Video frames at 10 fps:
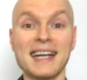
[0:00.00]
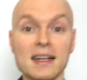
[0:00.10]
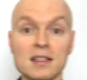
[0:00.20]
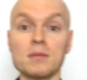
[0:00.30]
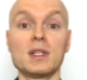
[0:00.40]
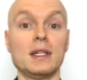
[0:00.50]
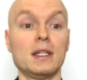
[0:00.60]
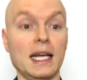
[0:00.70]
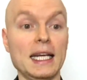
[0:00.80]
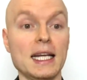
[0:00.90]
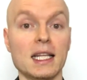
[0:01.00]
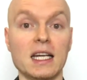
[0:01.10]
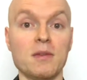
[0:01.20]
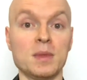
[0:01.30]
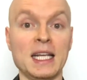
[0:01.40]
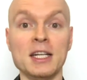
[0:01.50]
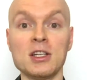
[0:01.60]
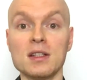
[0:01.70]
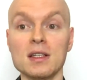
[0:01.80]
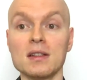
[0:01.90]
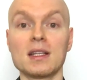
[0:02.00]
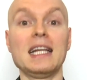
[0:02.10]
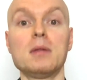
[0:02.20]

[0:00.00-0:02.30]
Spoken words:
the customs and any other government agencies,